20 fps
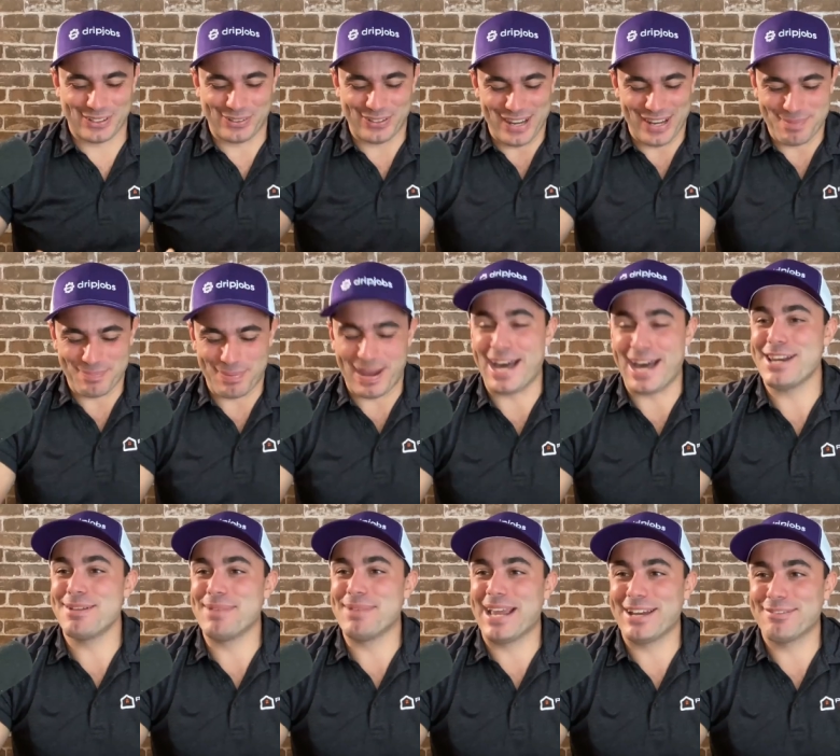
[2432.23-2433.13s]
on the
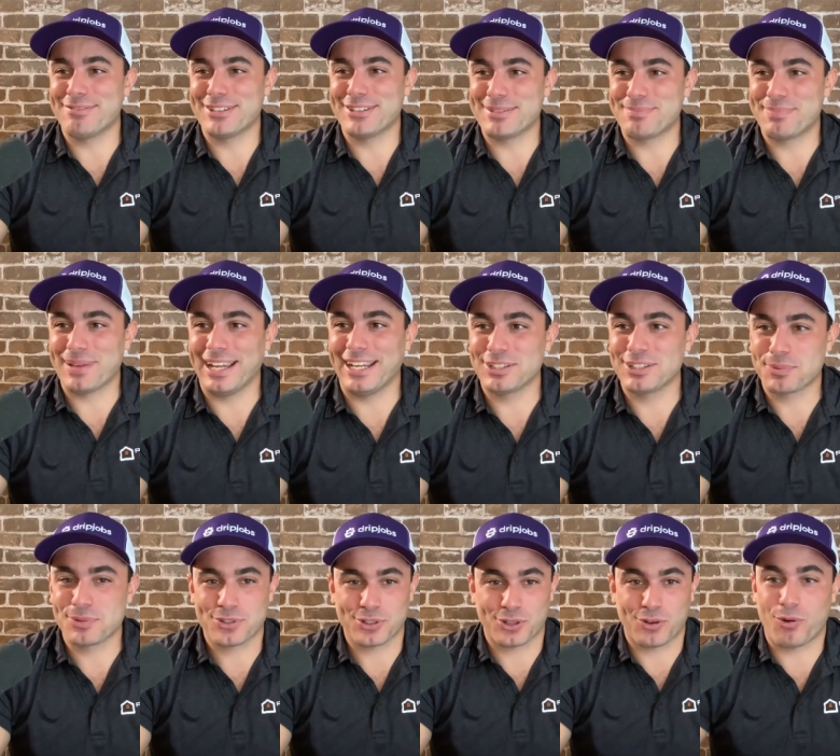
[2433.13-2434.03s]
bottom half of the page
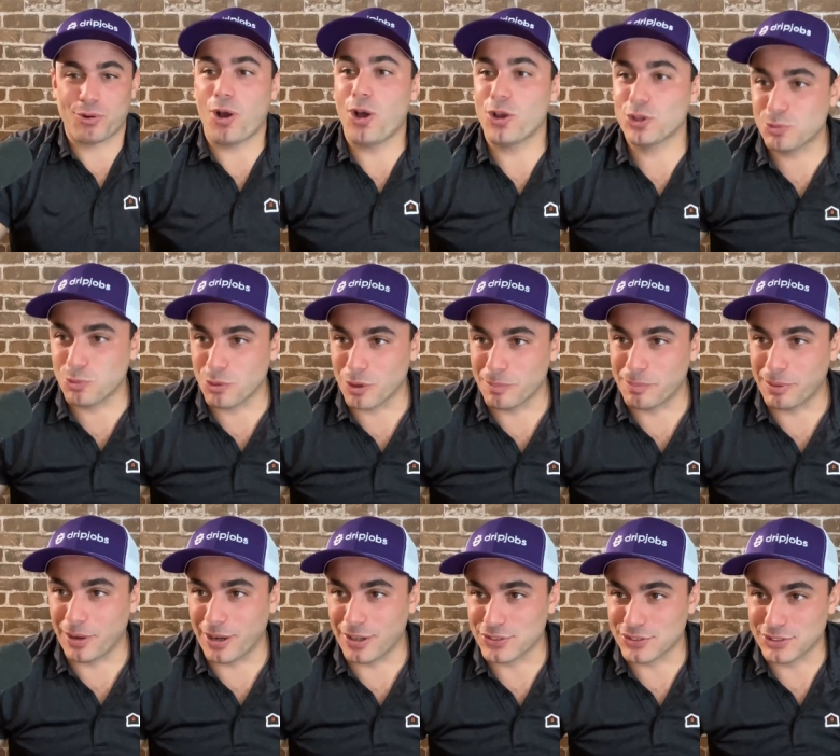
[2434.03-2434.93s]
was a crossword
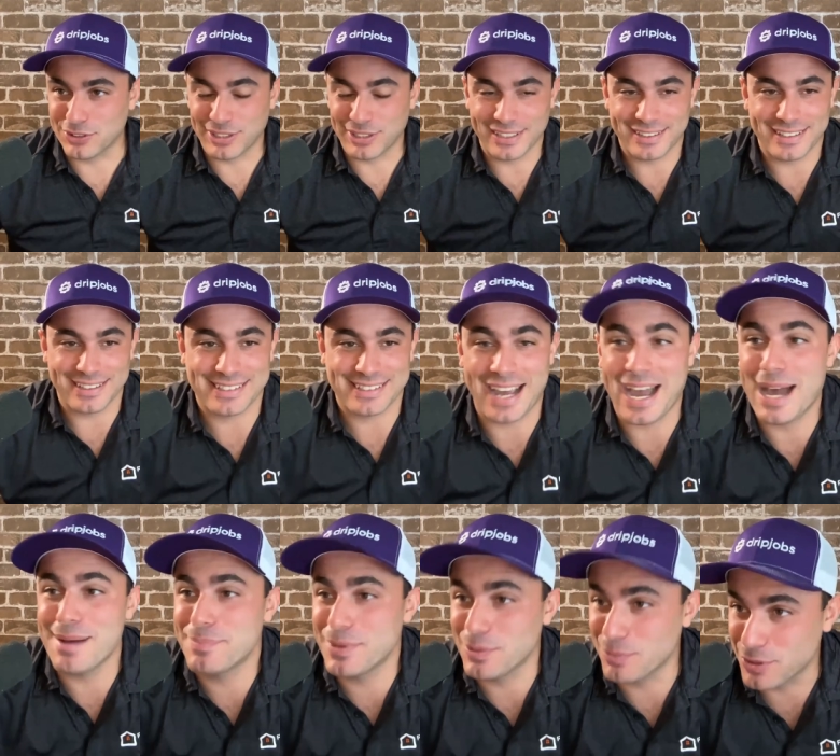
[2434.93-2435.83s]
puzzle, and at the
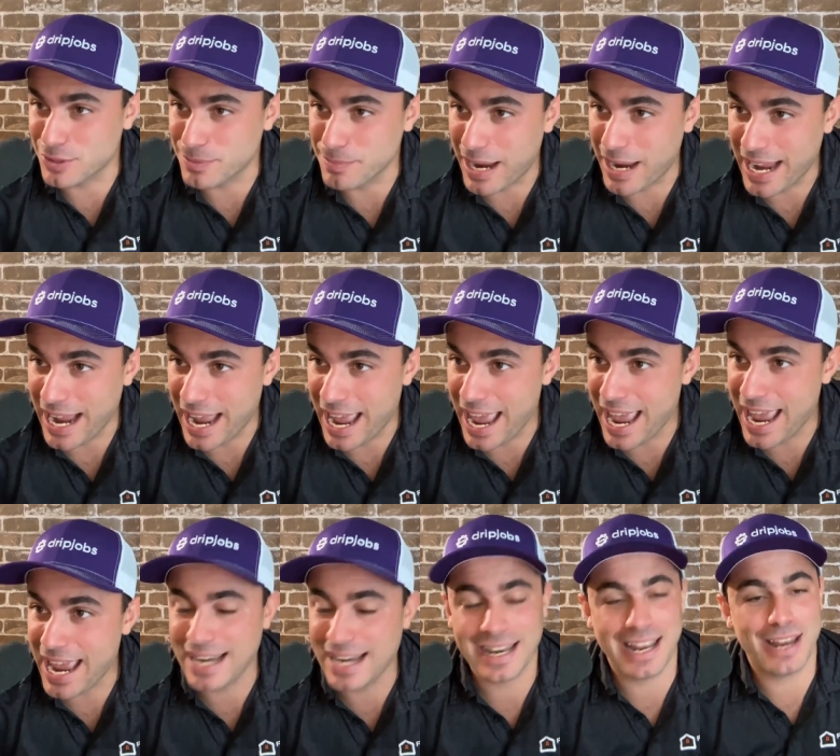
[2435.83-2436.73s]
top it was my
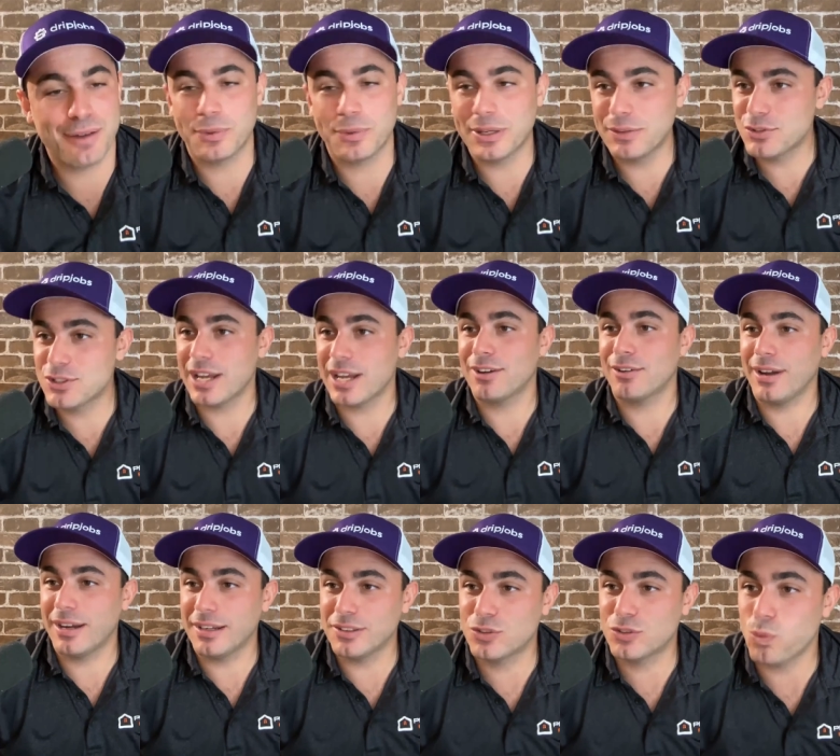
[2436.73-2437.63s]
ad, and we've
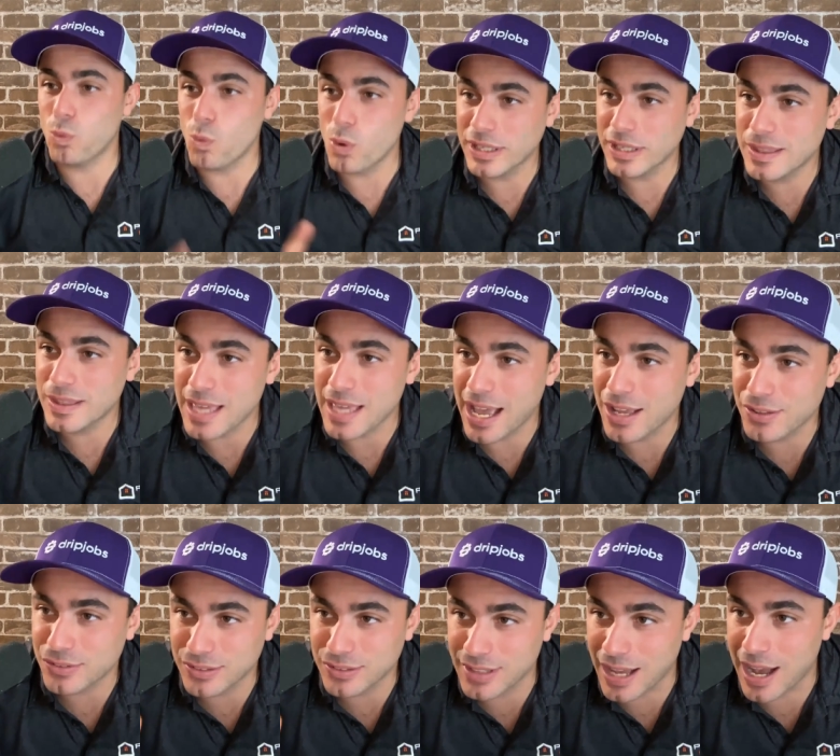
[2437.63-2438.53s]
generated twenty
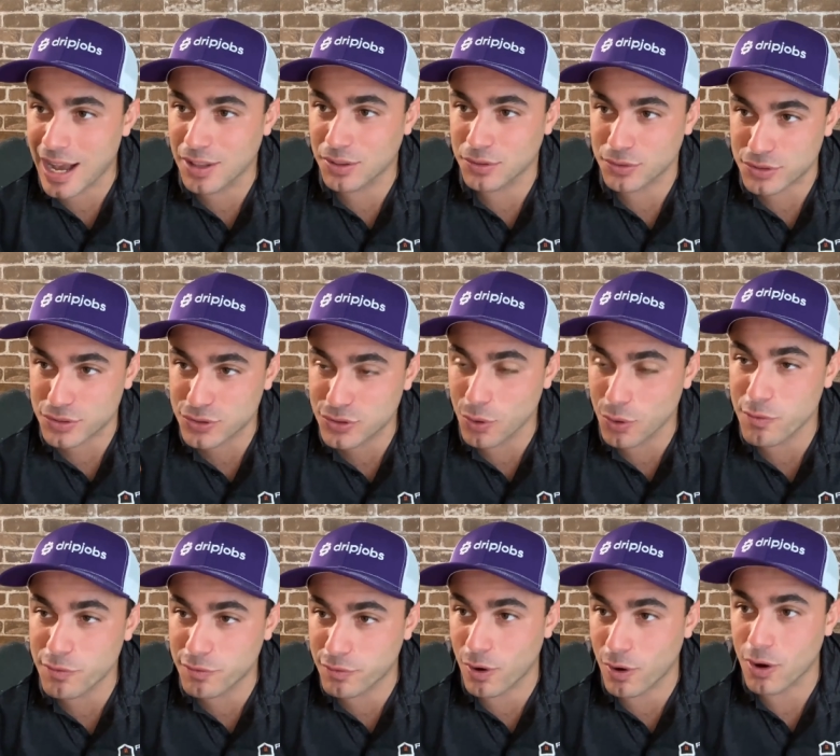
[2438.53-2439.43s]
thousand dollars
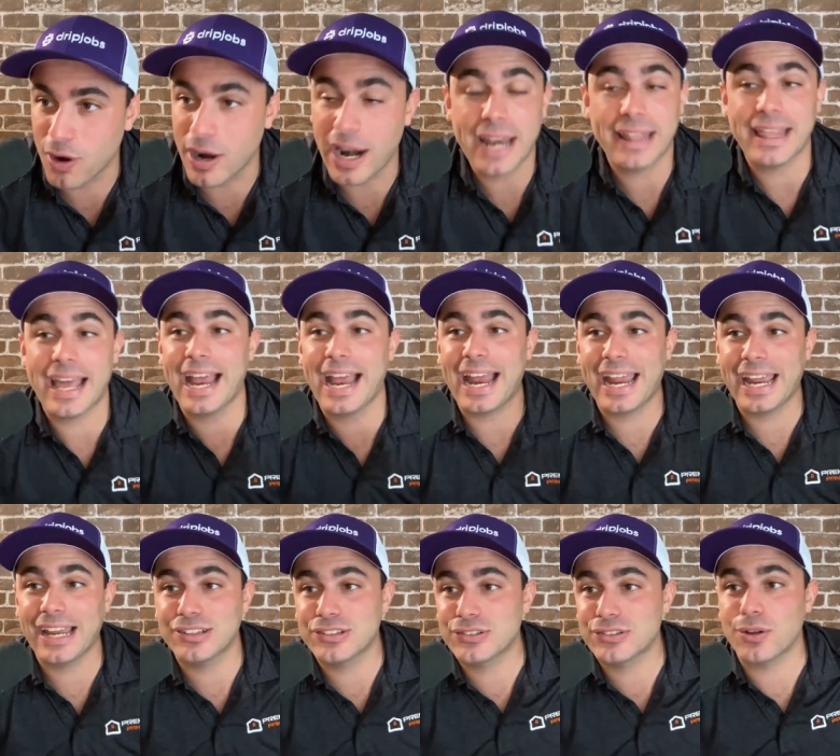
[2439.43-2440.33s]
so far, and that
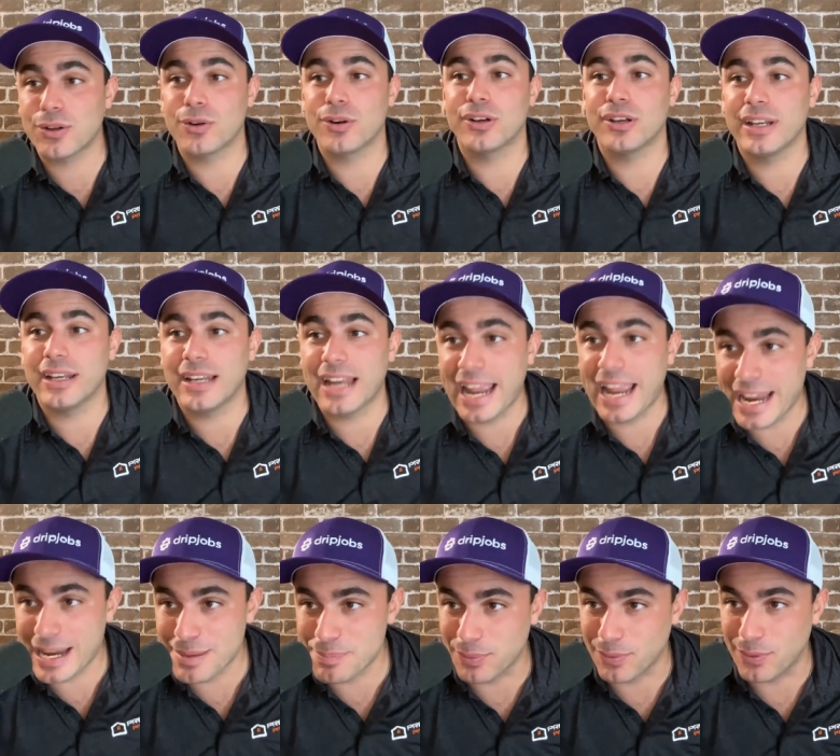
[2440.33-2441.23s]
ad started in
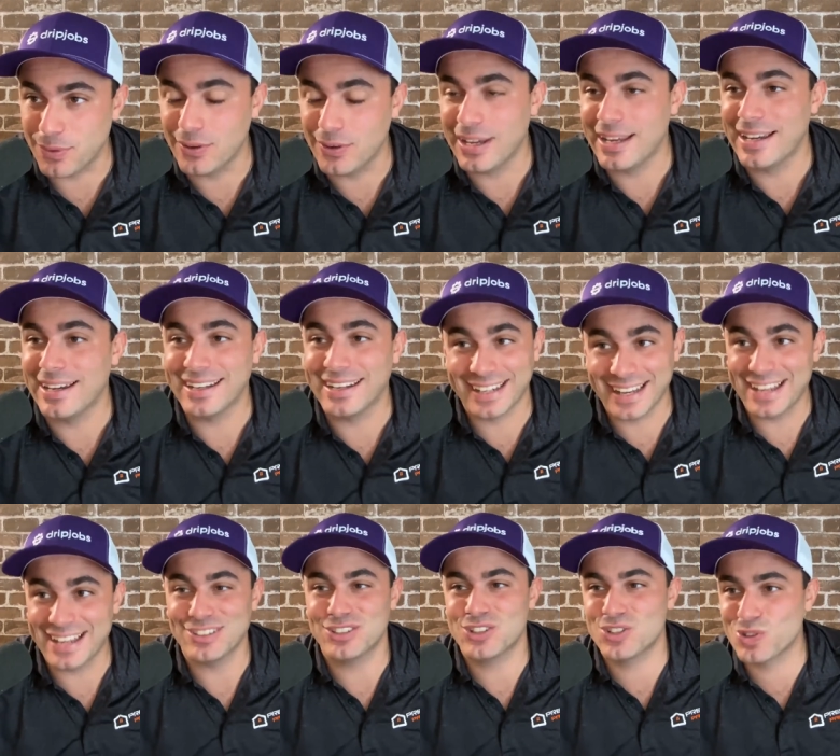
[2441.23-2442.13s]
April. And
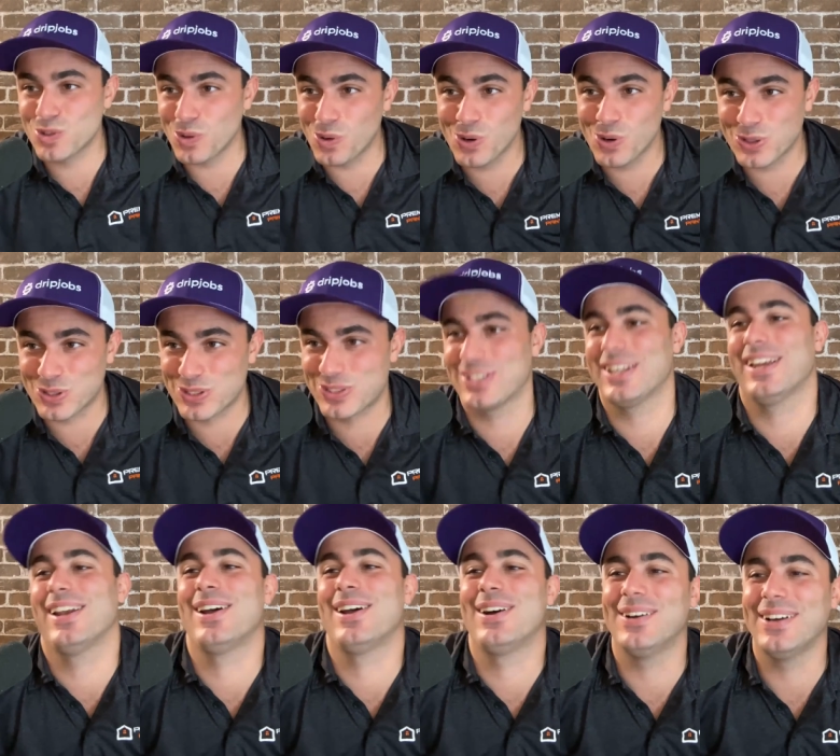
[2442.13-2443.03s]
again, source,
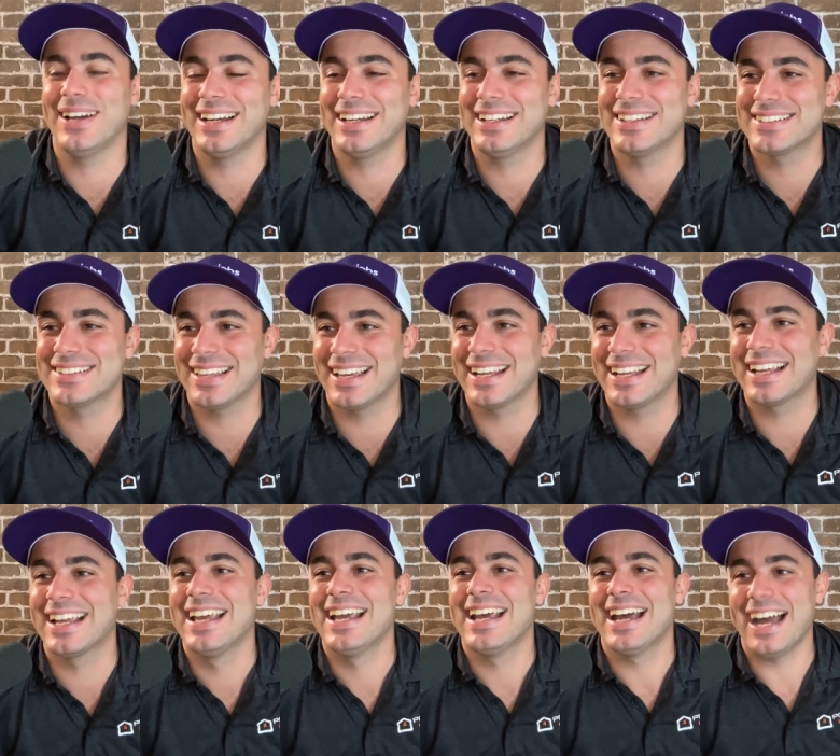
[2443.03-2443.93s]
you know, and it's like
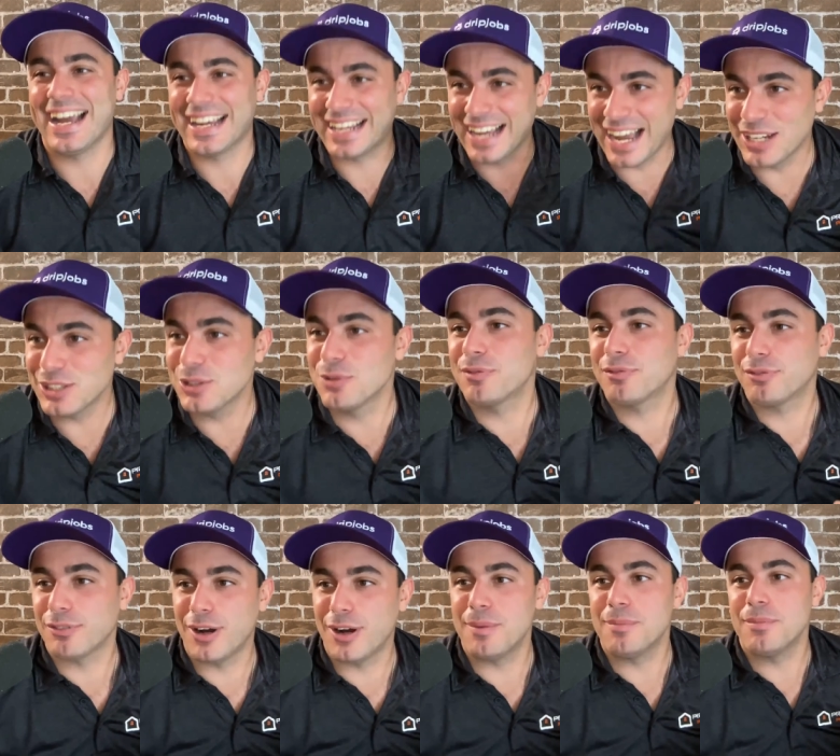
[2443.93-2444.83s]
I got you
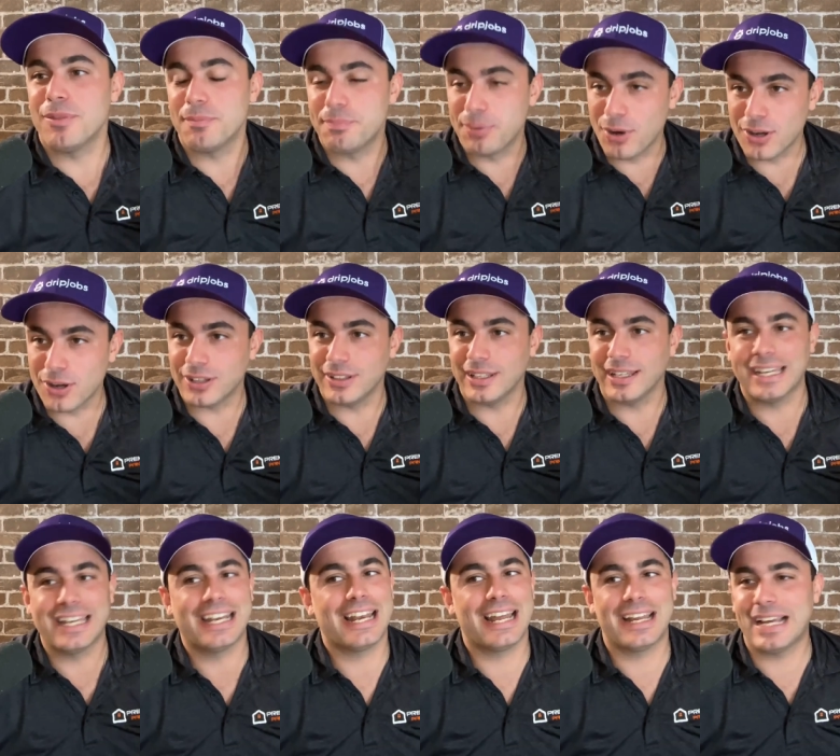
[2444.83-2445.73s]
from the booklet.
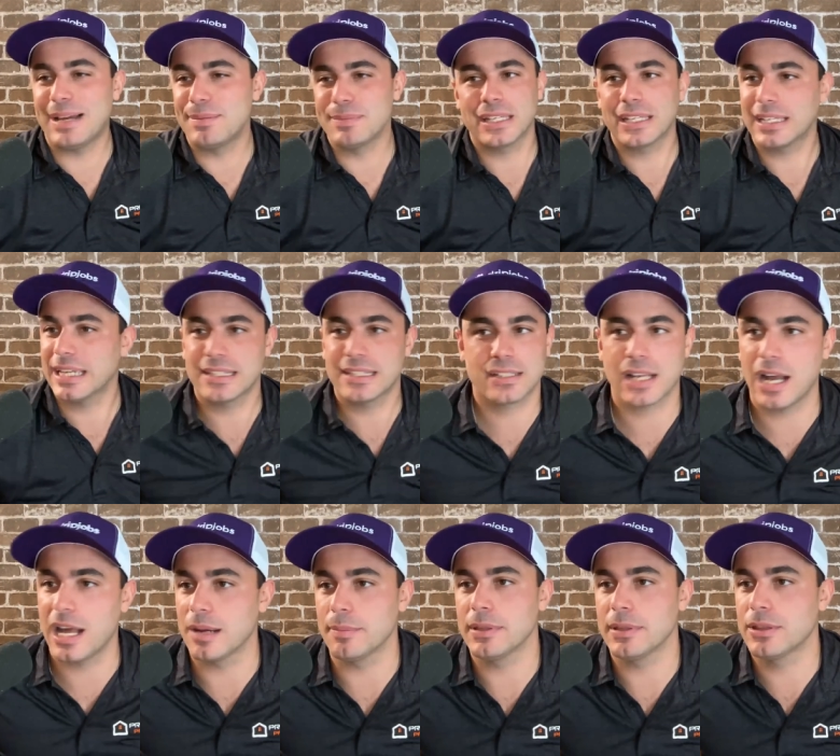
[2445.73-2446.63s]
And I, I'm like, it's
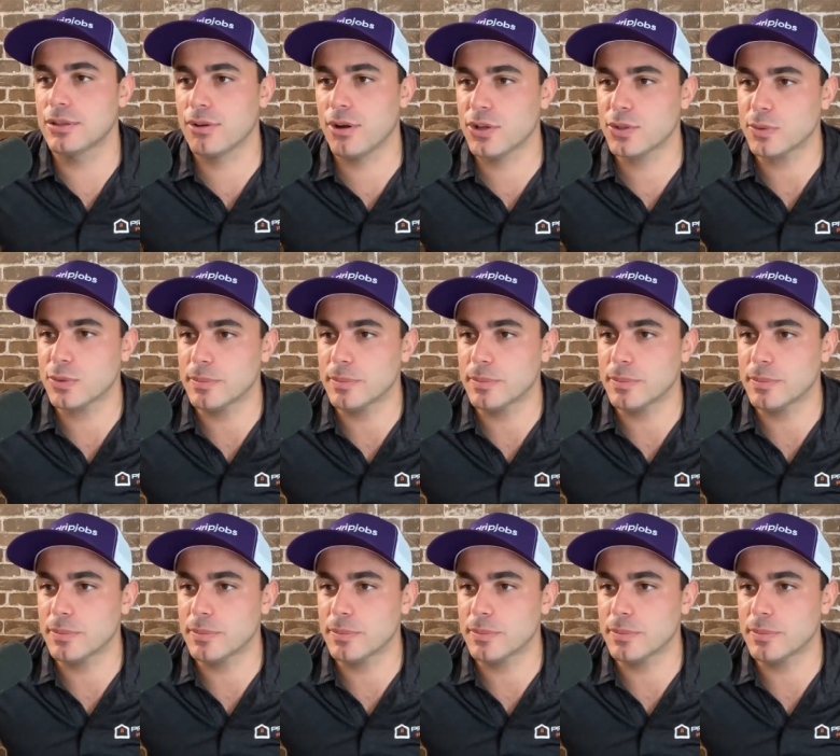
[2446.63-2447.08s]
got to be the crossword